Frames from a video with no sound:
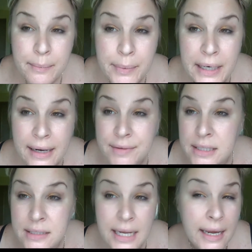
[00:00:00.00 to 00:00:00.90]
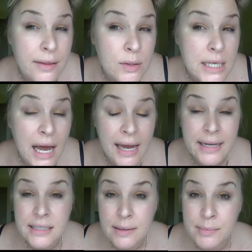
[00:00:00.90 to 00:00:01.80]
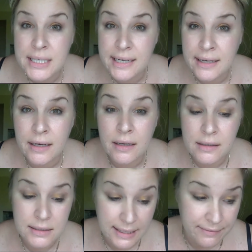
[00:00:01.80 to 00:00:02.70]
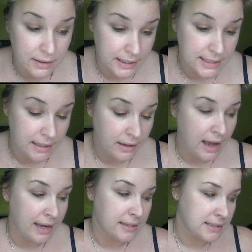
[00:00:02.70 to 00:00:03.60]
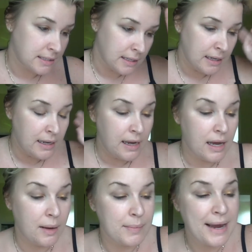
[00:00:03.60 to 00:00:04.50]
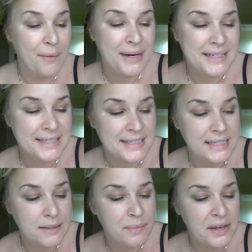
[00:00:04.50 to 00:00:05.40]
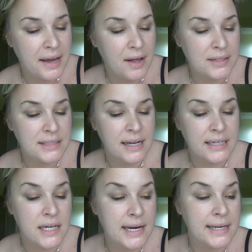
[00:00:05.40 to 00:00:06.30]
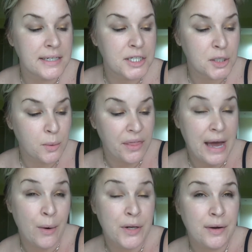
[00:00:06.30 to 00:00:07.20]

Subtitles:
But I have to say, those eyes, I'm digging, definitely digging the eyes. I wanted to say something else that I dug into without you